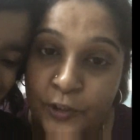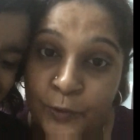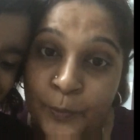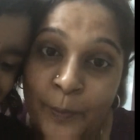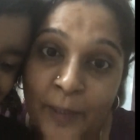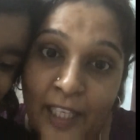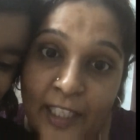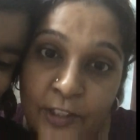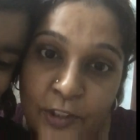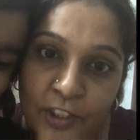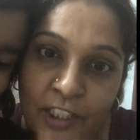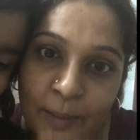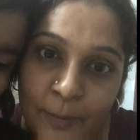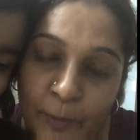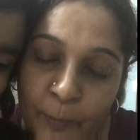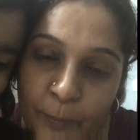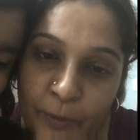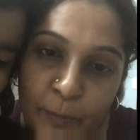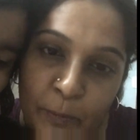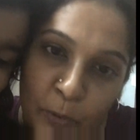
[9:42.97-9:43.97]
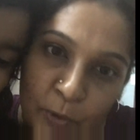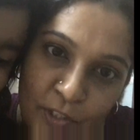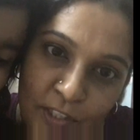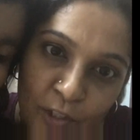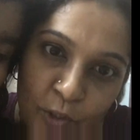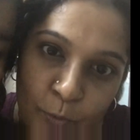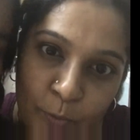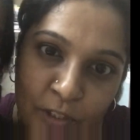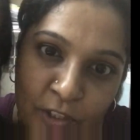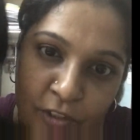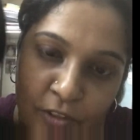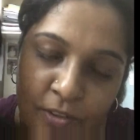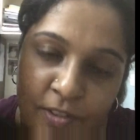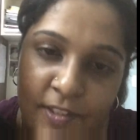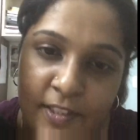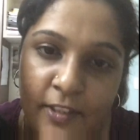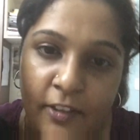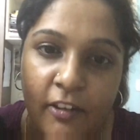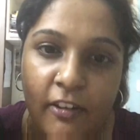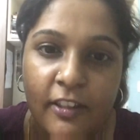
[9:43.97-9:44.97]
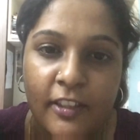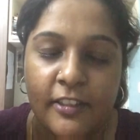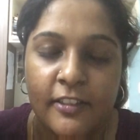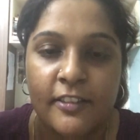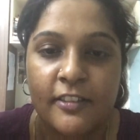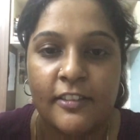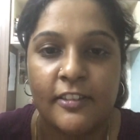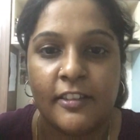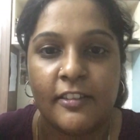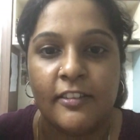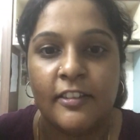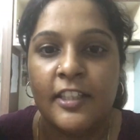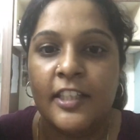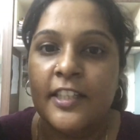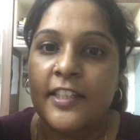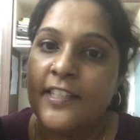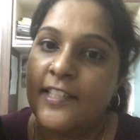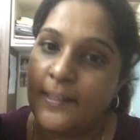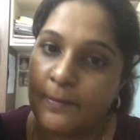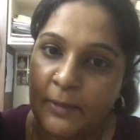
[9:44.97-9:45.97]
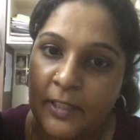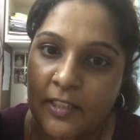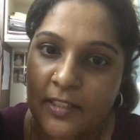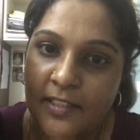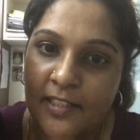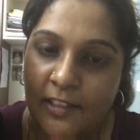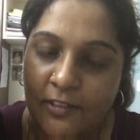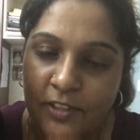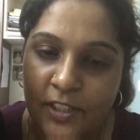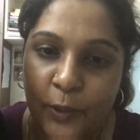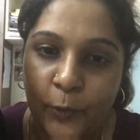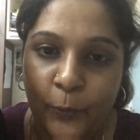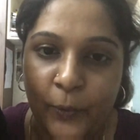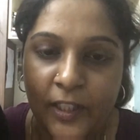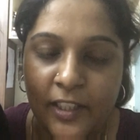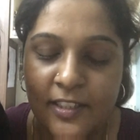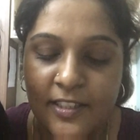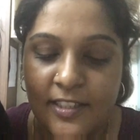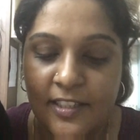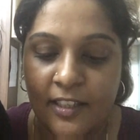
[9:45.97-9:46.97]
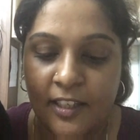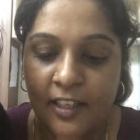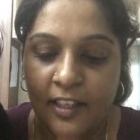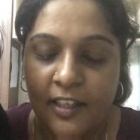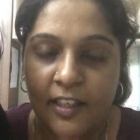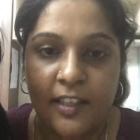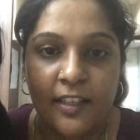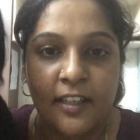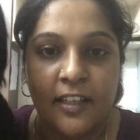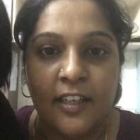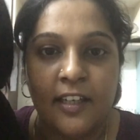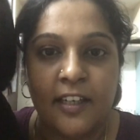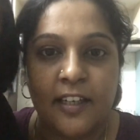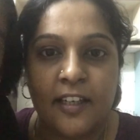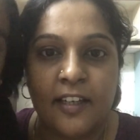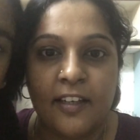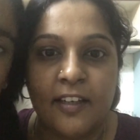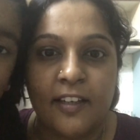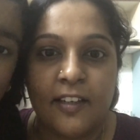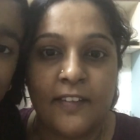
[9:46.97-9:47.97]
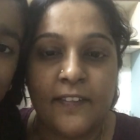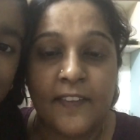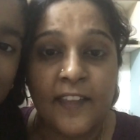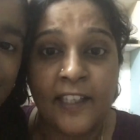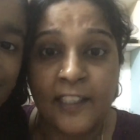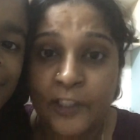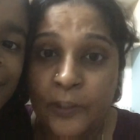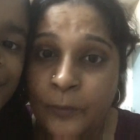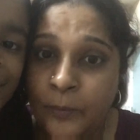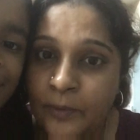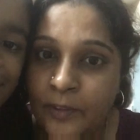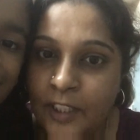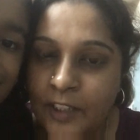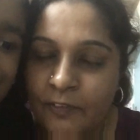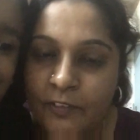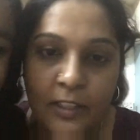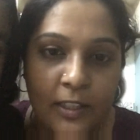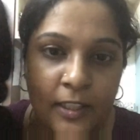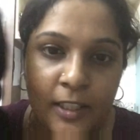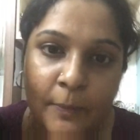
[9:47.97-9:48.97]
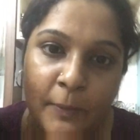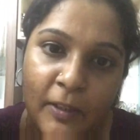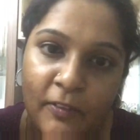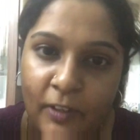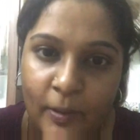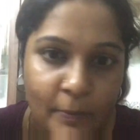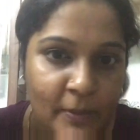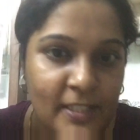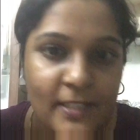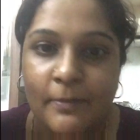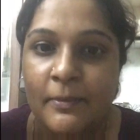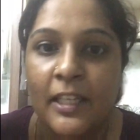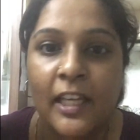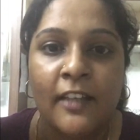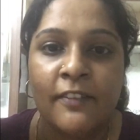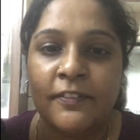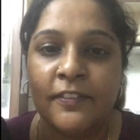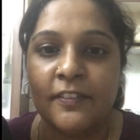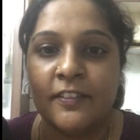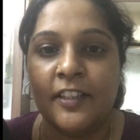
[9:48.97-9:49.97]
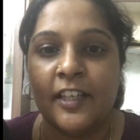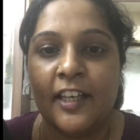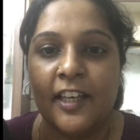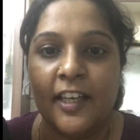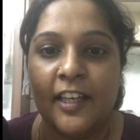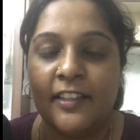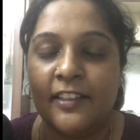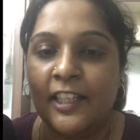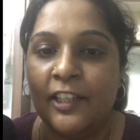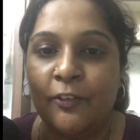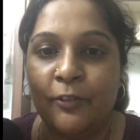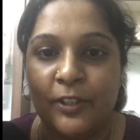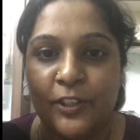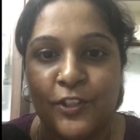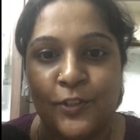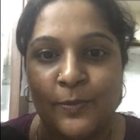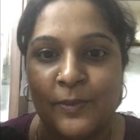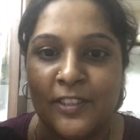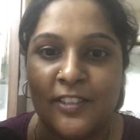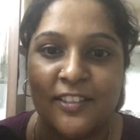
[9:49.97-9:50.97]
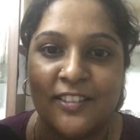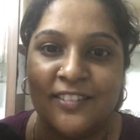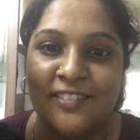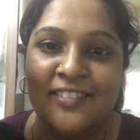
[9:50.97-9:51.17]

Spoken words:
do plan to come up with more such videos on similar sounding words. Thank you. Keep giving me some love and encouragement.